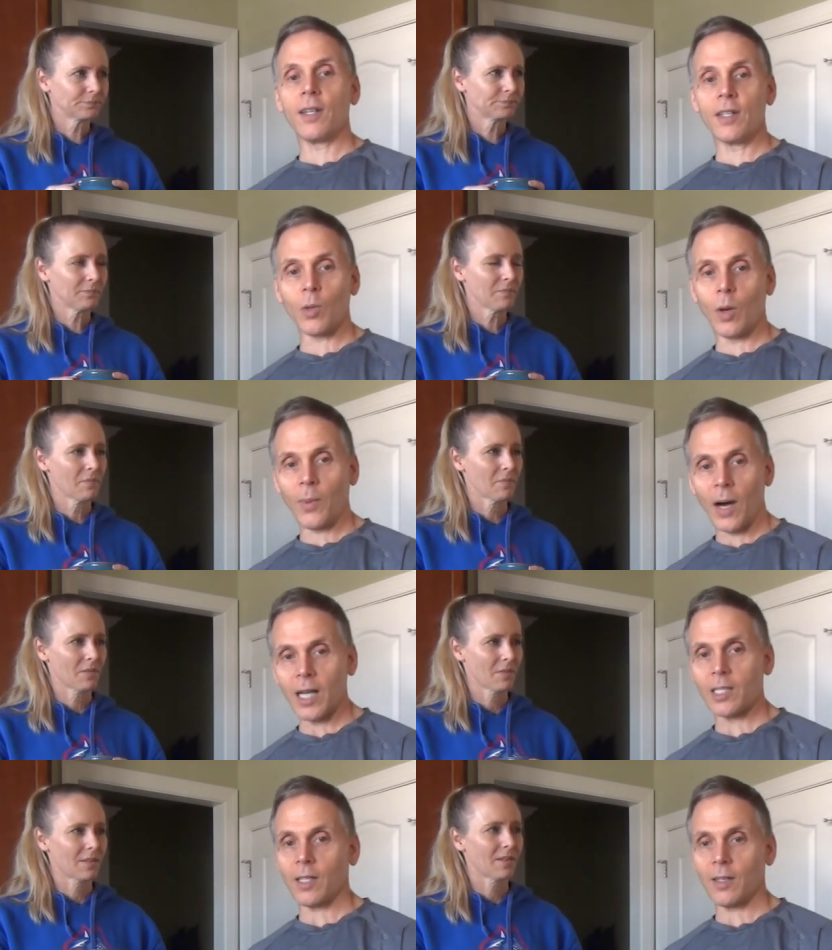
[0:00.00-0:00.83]
Speaker 1: into a
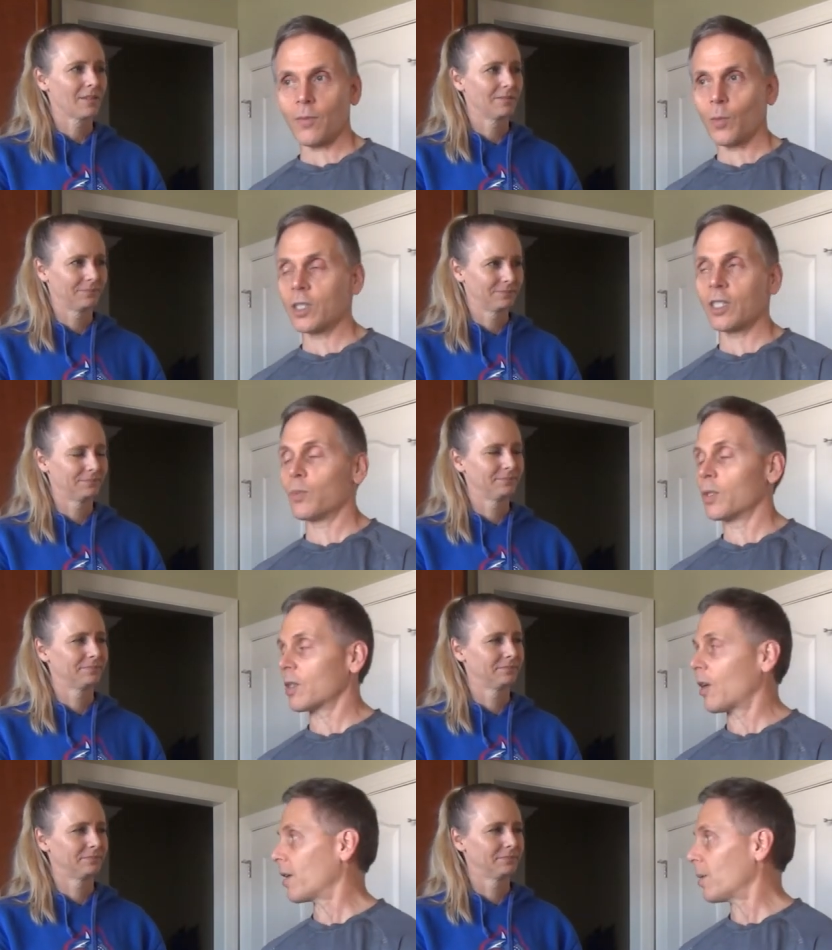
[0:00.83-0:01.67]
positive, which is
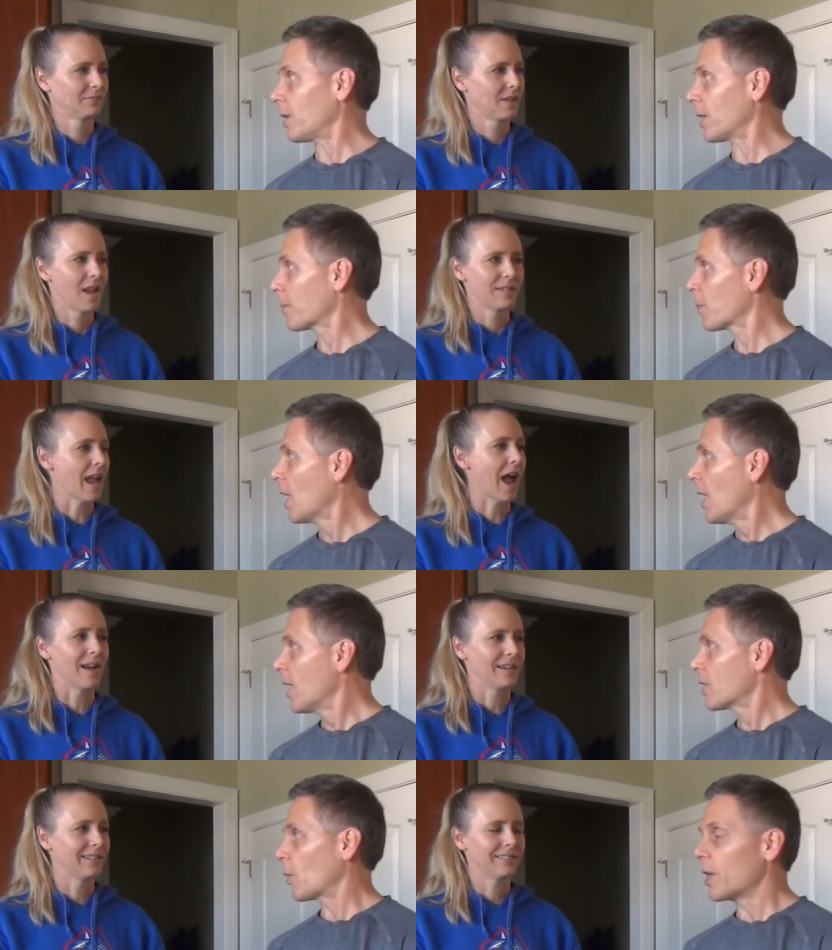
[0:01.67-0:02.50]
bizarre to me.
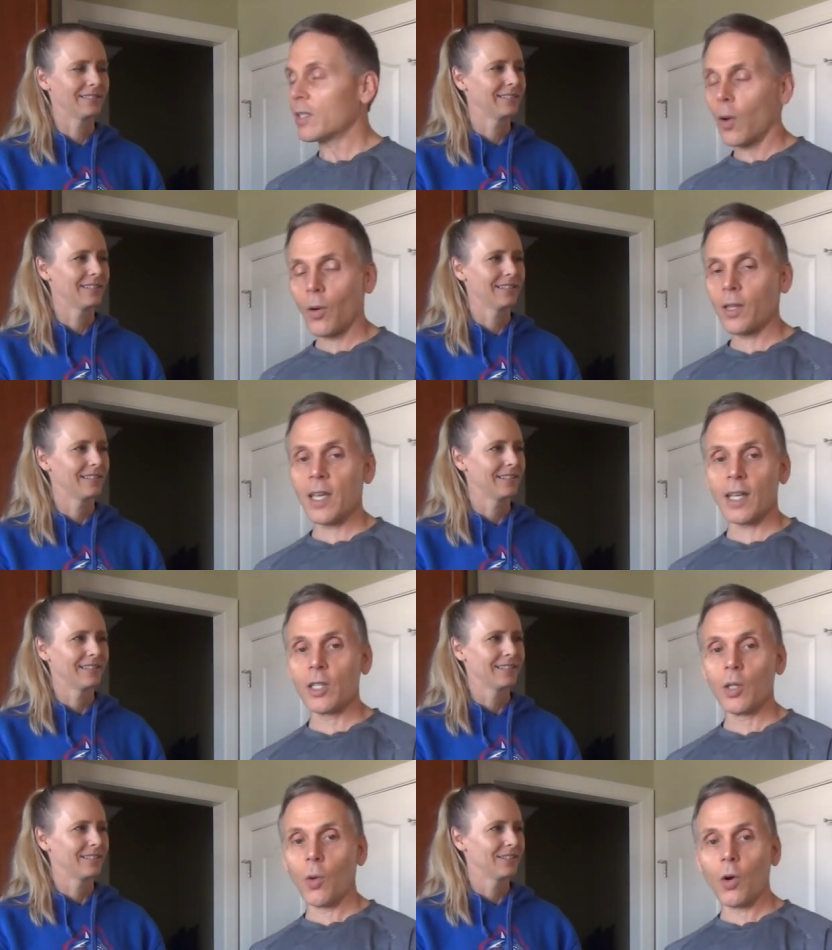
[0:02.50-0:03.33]
Yeah. So he totally
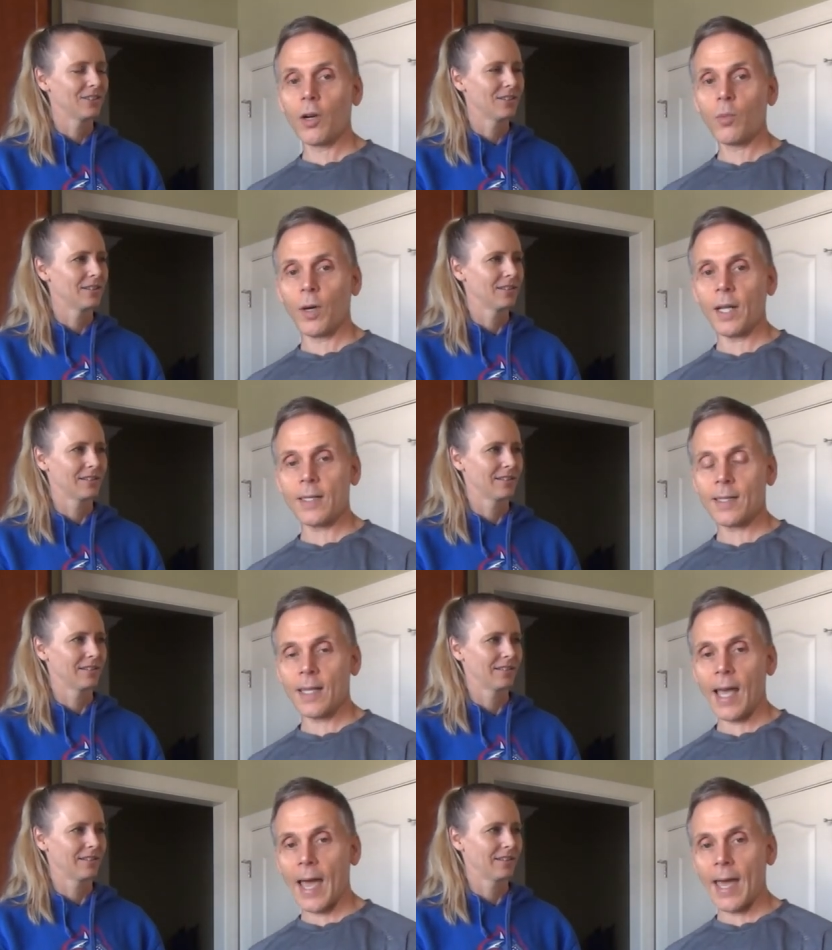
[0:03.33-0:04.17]
ignored what it
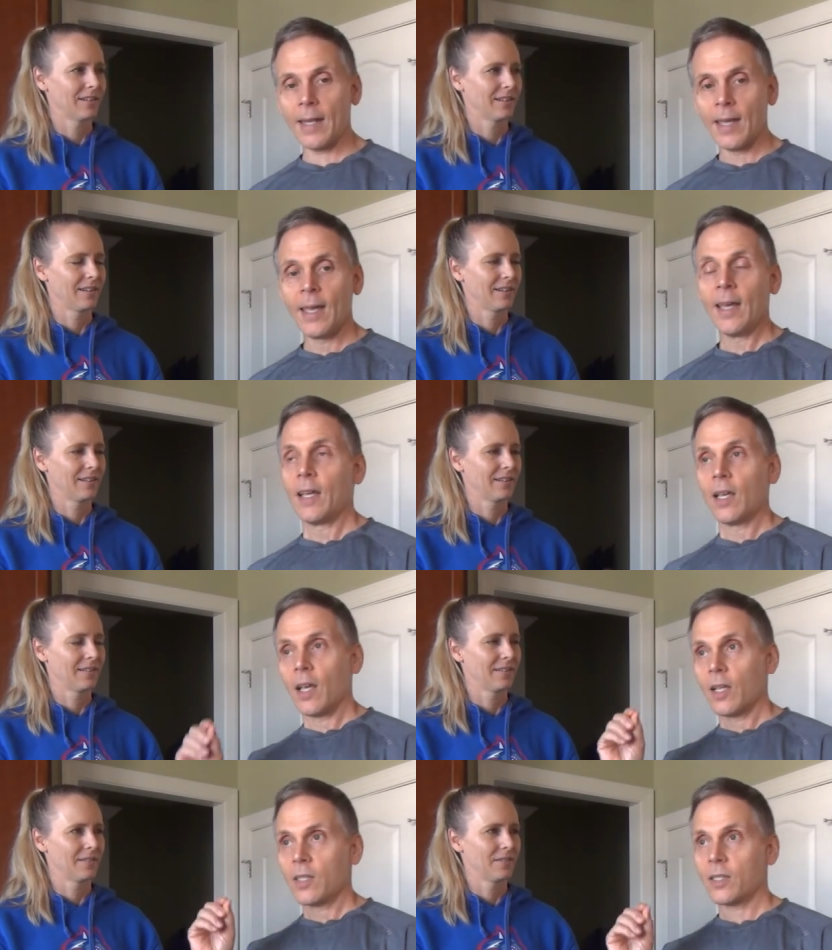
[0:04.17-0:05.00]
said,
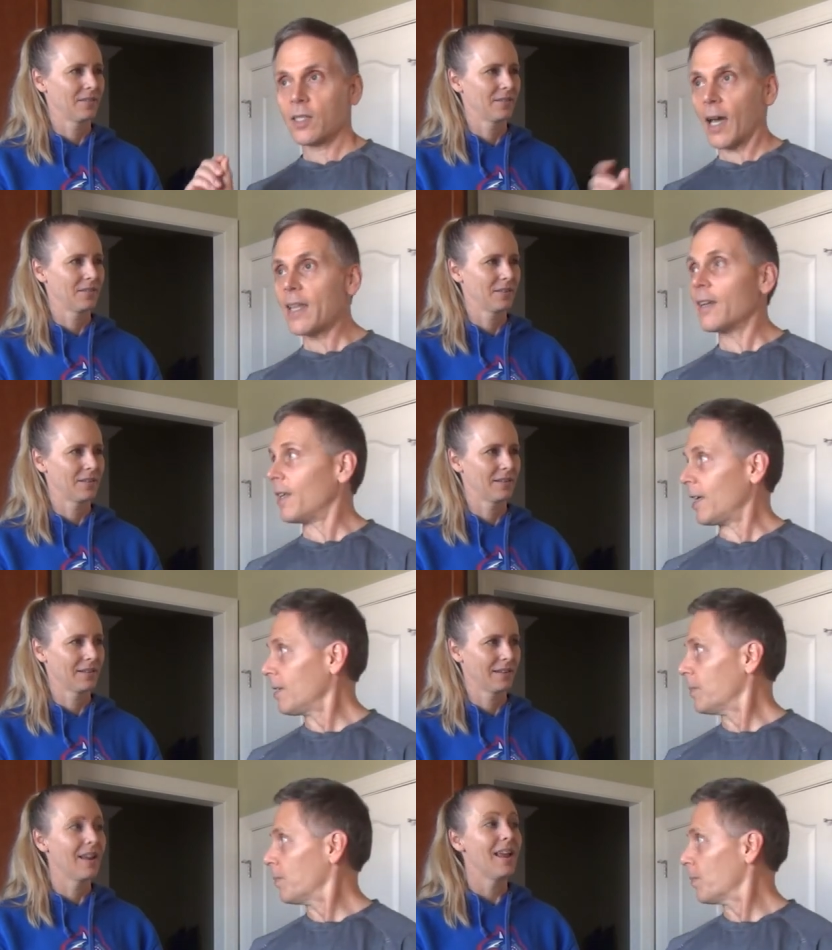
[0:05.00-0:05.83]
cited
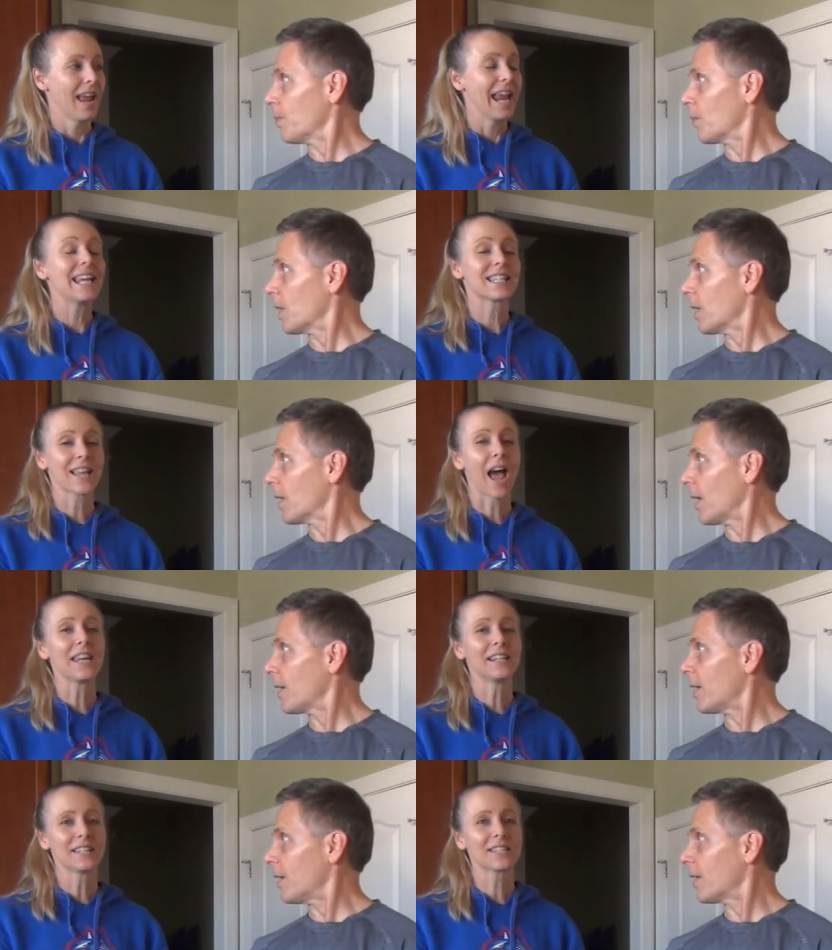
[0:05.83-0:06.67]
it.
Speaker 2: He
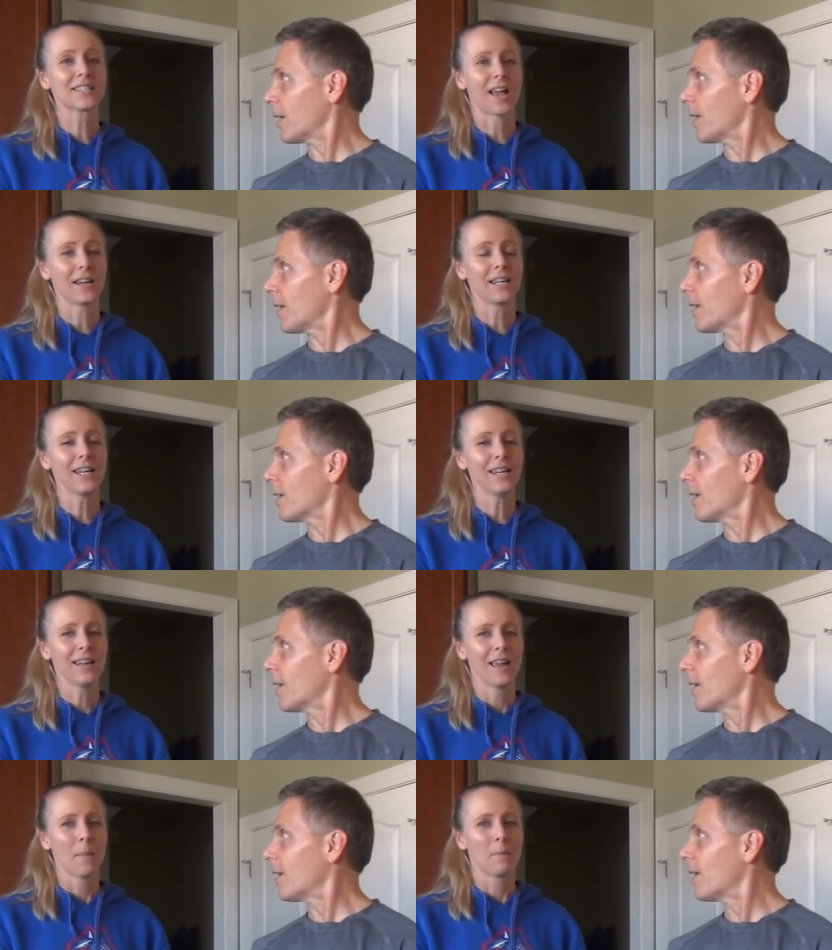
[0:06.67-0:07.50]
cited a study
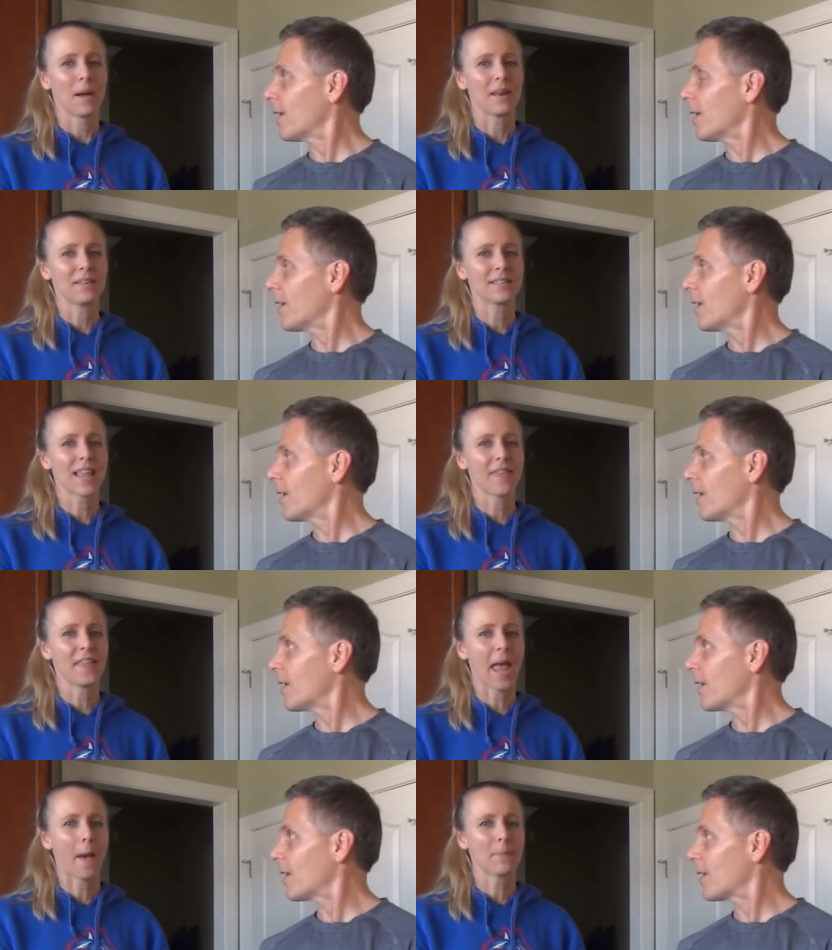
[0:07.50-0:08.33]
but
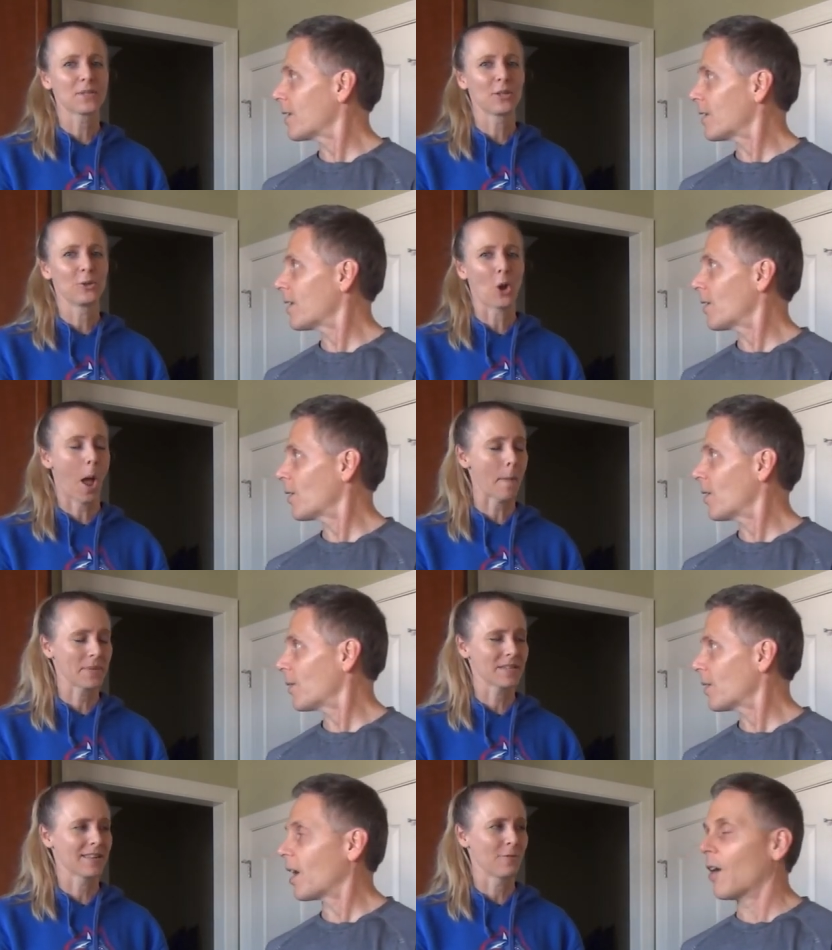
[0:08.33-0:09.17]
said the absolute
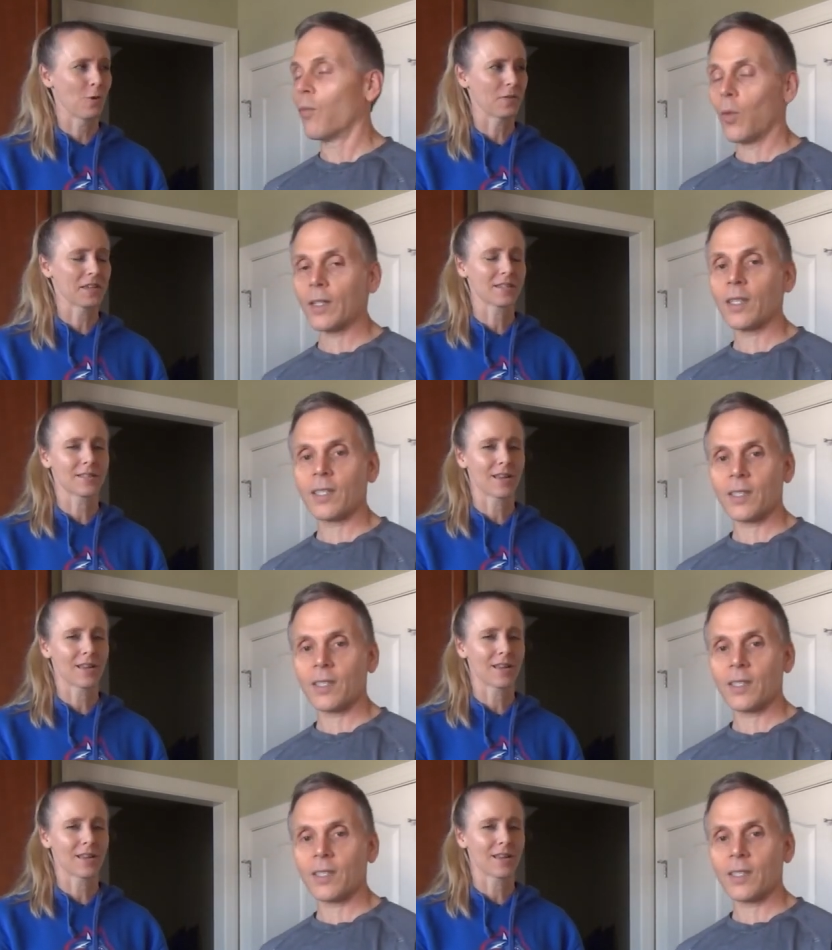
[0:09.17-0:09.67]
opposite of, of what, what, the,